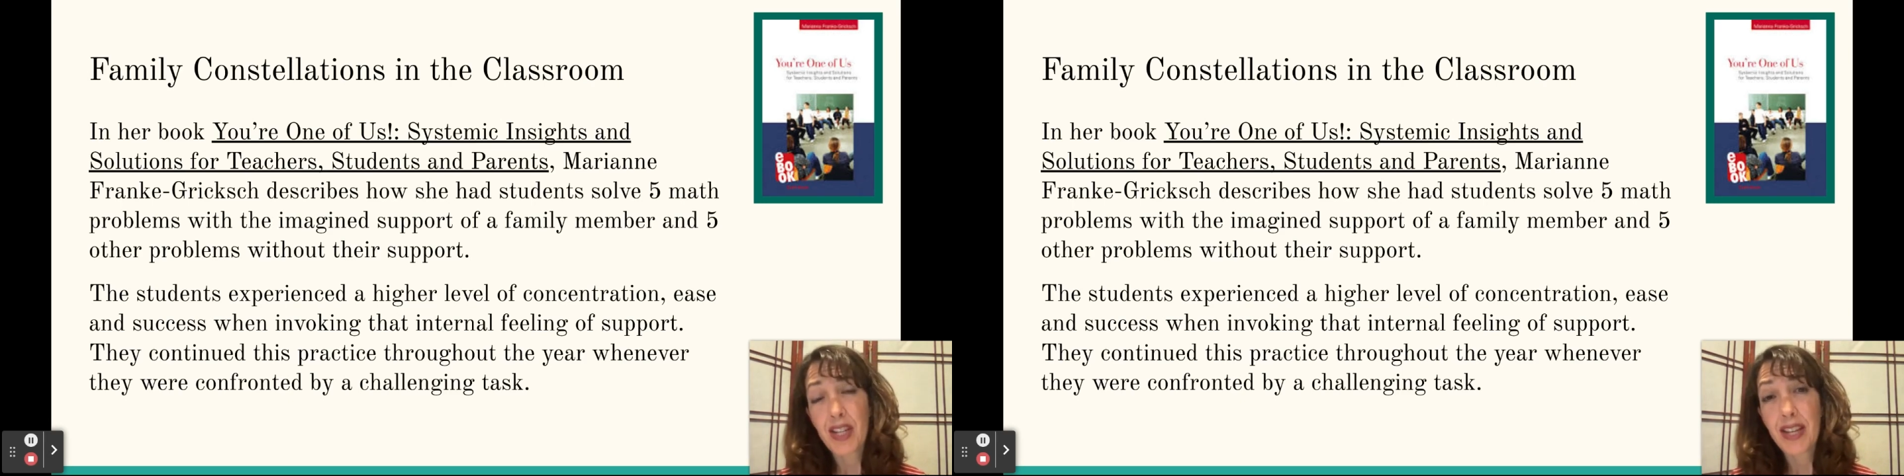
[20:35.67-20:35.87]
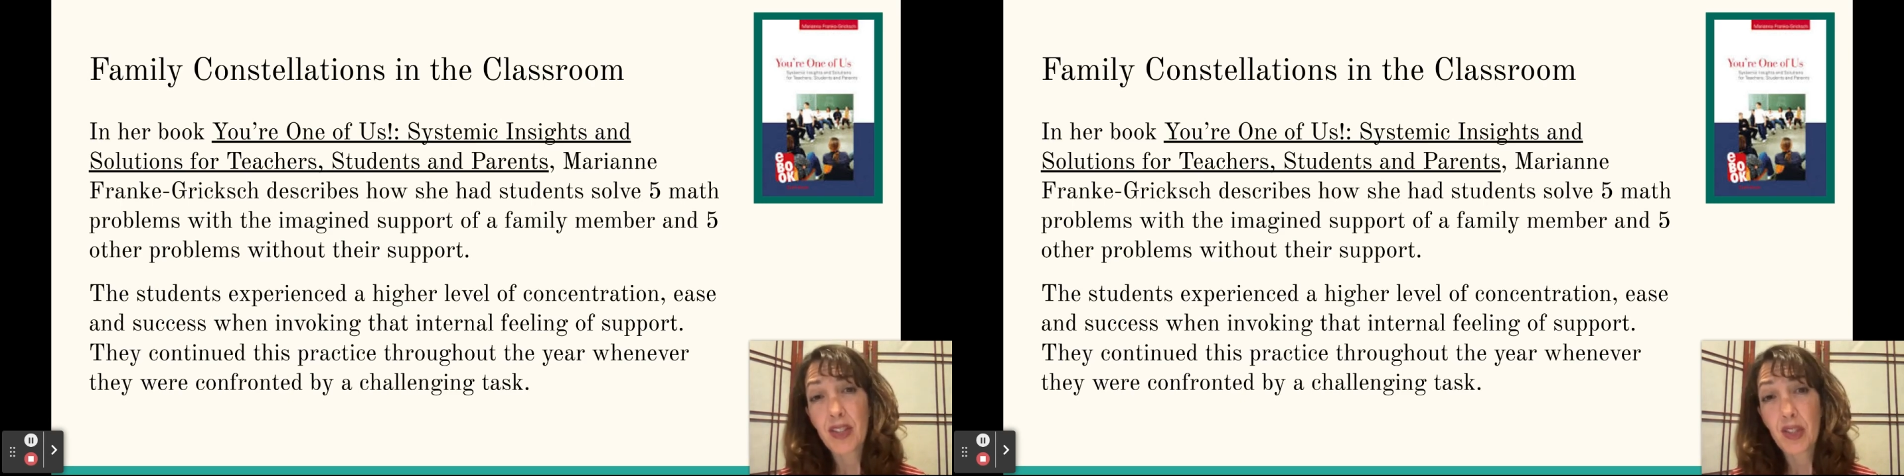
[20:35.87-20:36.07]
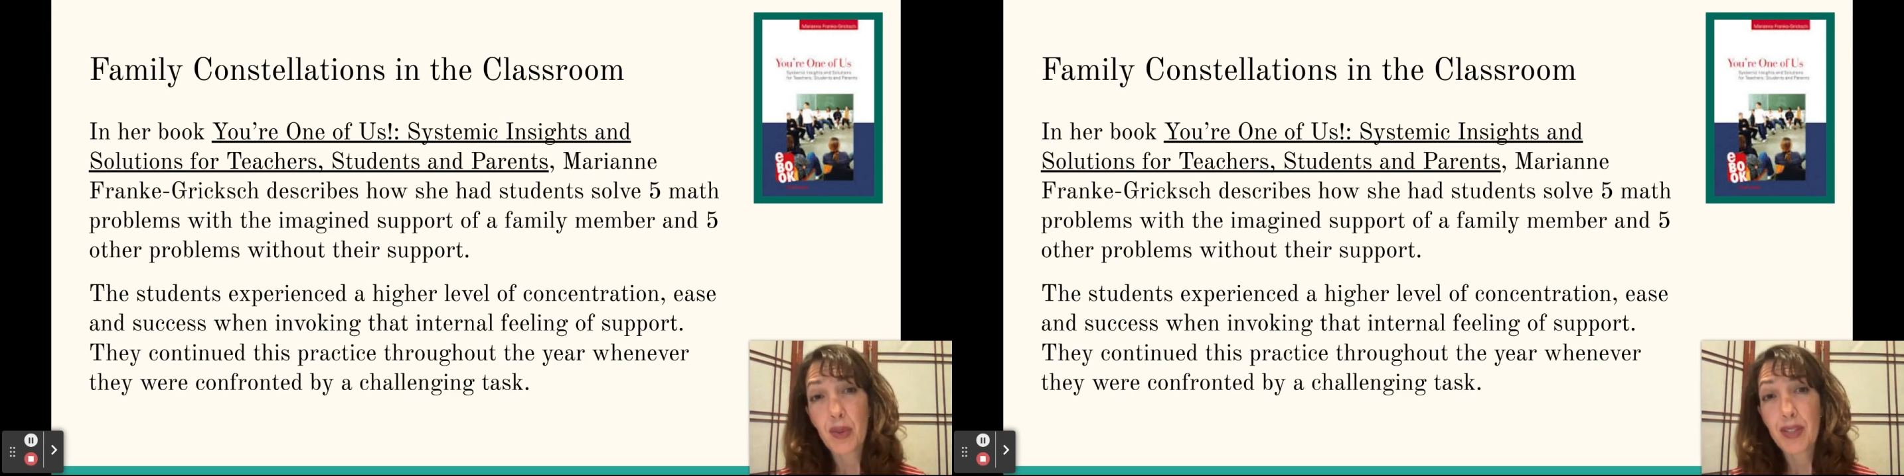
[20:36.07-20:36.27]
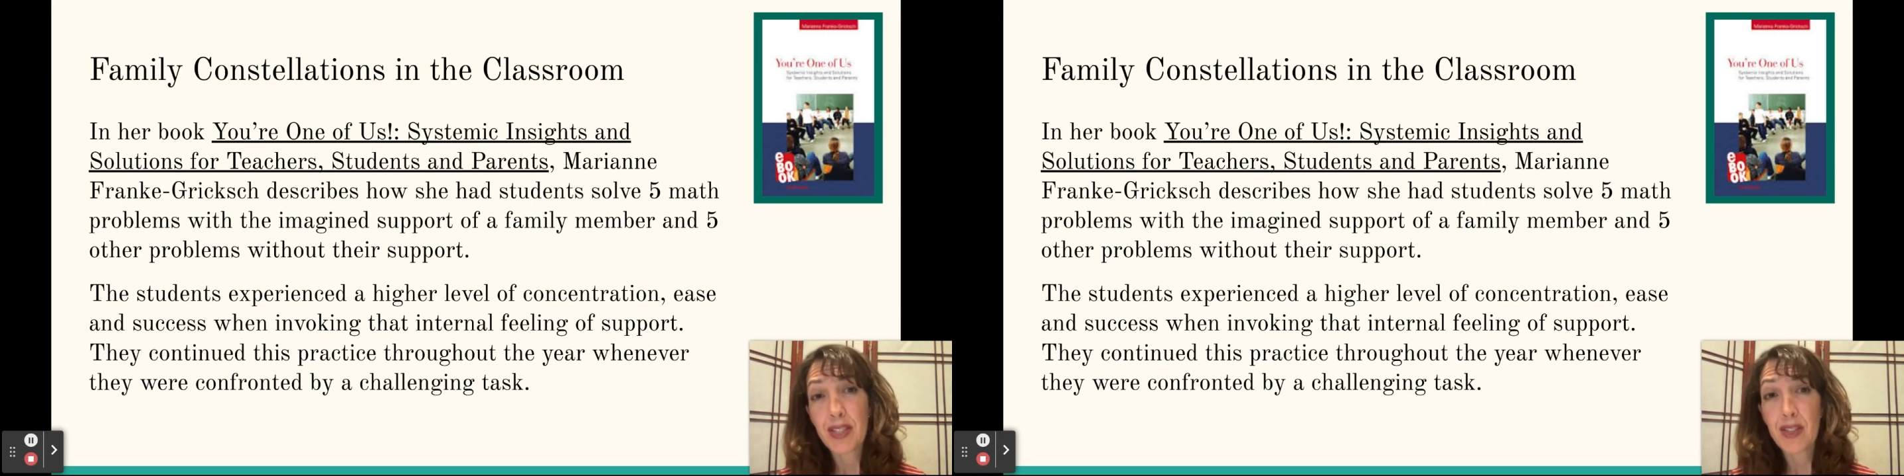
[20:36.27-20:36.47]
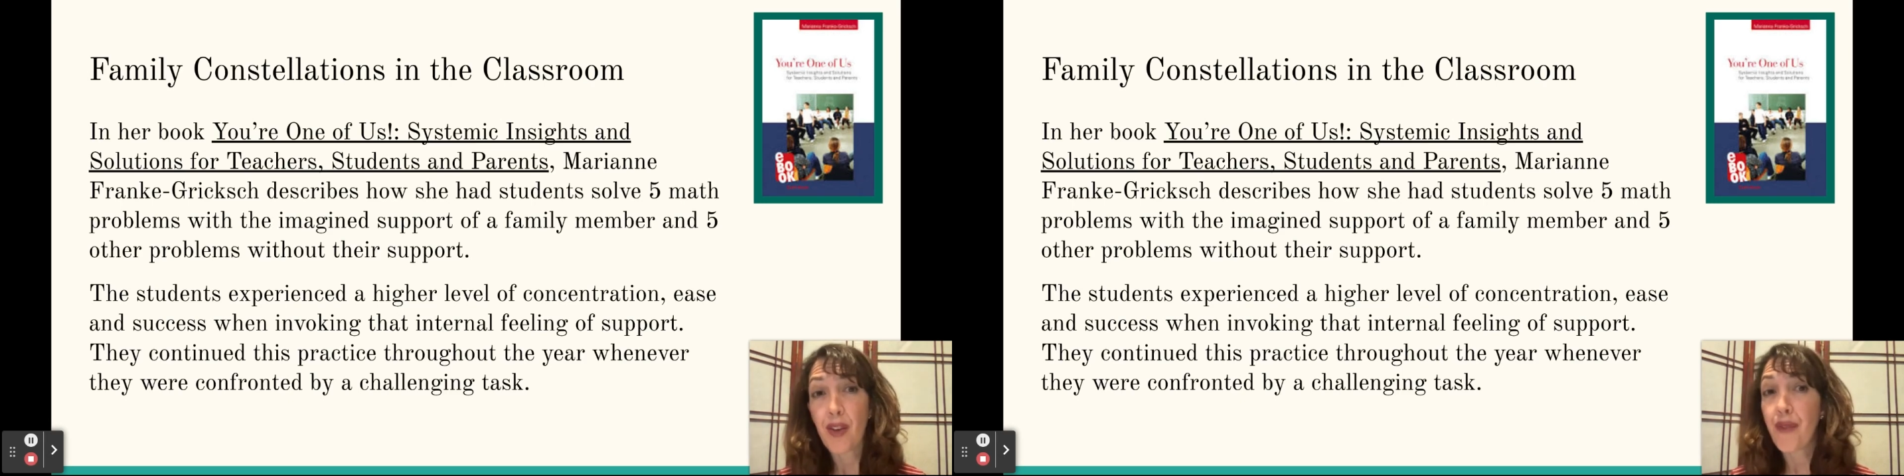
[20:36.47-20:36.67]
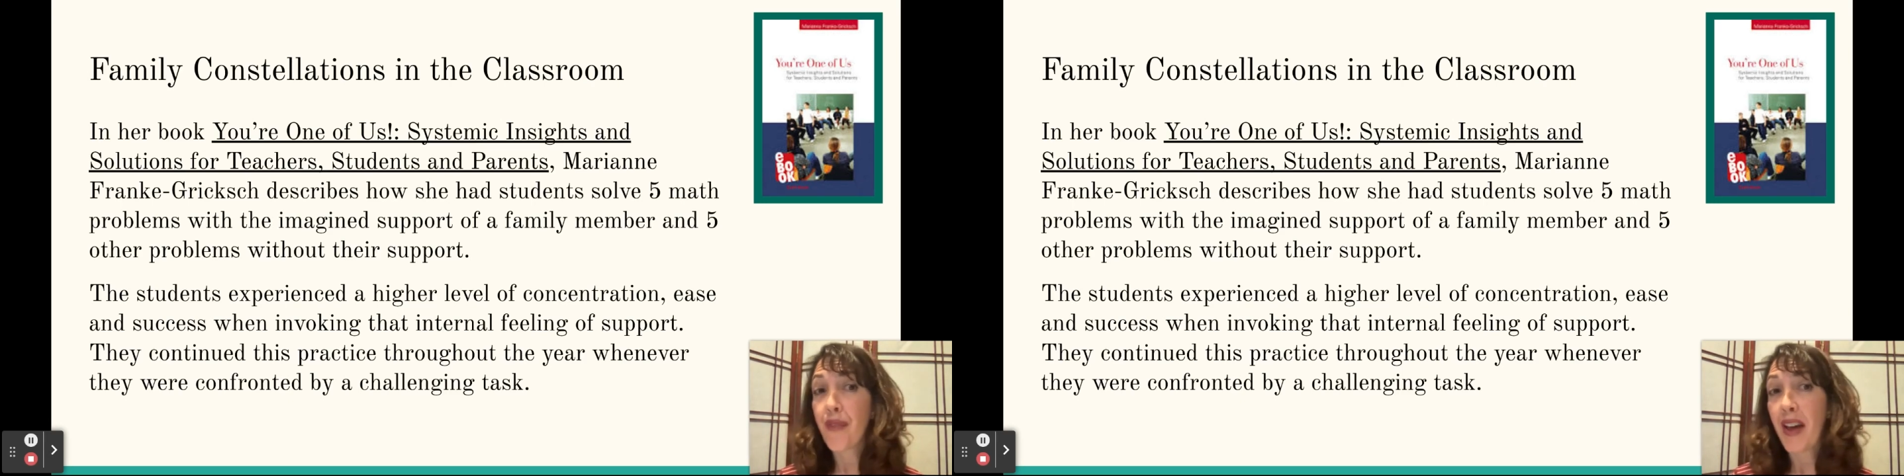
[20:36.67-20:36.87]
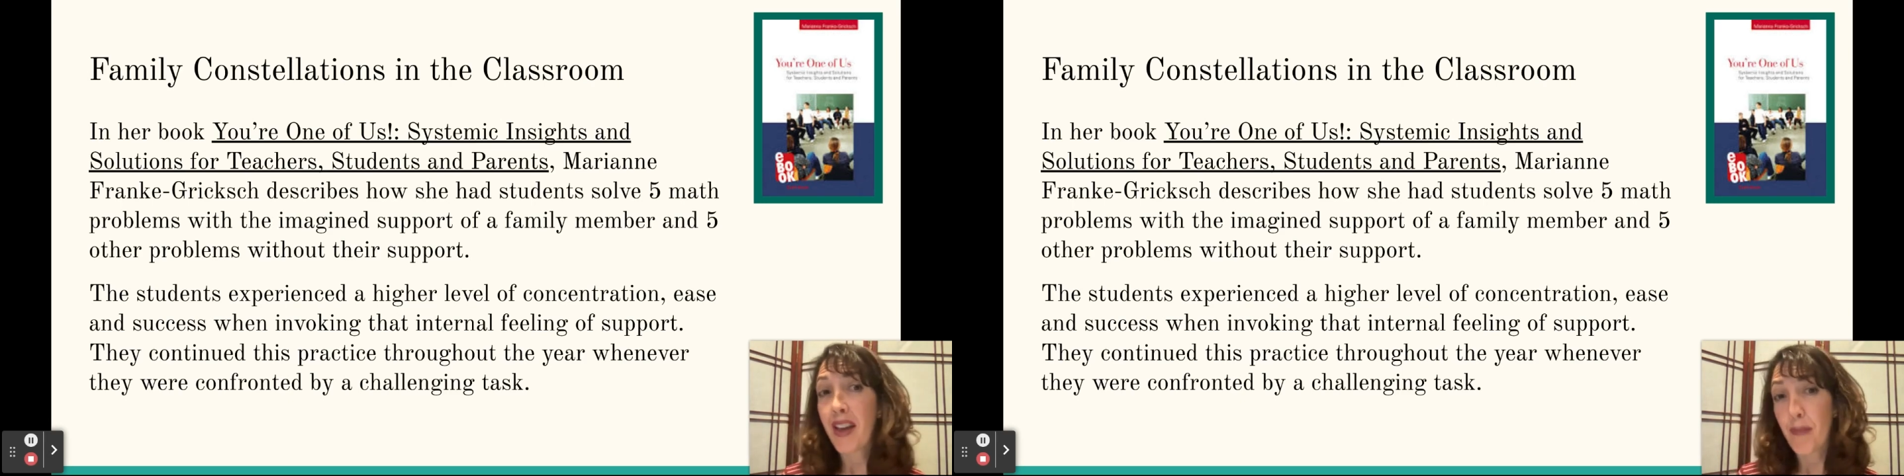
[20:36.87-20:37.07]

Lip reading: had students solve 5